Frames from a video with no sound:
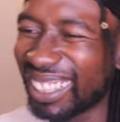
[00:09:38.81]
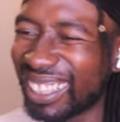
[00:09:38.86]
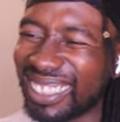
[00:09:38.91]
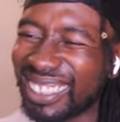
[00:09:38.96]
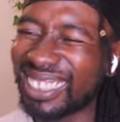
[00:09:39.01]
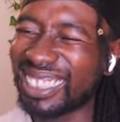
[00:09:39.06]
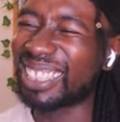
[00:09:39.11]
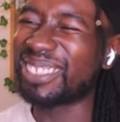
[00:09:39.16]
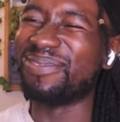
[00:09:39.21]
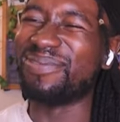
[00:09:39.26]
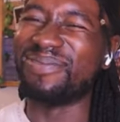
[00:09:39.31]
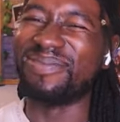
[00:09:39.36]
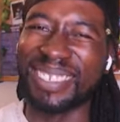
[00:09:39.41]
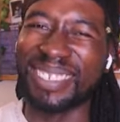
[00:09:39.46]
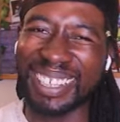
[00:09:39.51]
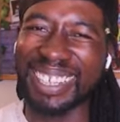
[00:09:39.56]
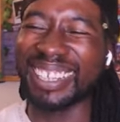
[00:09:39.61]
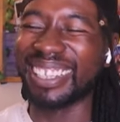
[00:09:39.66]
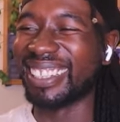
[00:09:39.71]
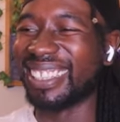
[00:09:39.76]
She a
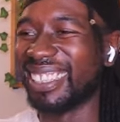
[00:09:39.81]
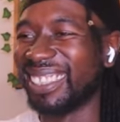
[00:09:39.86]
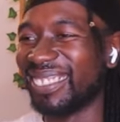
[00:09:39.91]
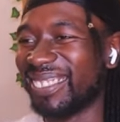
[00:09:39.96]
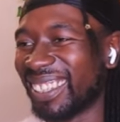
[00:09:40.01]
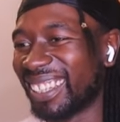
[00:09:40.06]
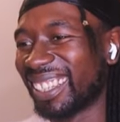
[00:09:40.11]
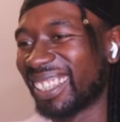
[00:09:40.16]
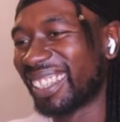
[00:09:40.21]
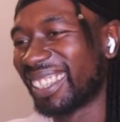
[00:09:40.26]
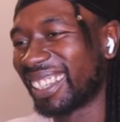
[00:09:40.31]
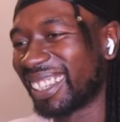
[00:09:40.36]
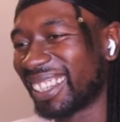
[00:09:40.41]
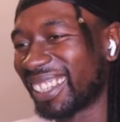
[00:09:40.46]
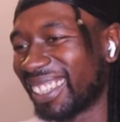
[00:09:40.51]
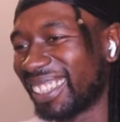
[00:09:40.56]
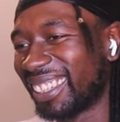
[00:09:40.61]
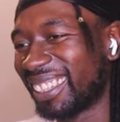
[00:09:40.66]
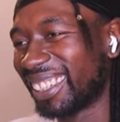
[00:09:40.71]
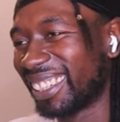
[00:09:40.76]
baddie, man.
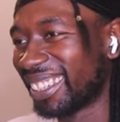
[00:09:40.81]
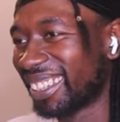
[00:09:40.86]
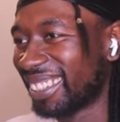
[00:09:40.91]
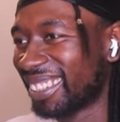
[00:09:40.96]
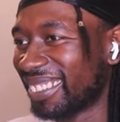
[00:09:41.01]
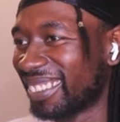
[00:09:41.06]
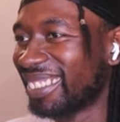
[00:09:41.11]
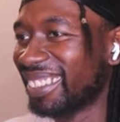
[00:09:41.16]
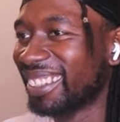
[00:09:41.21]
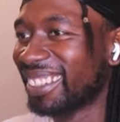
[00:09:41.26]
God damn.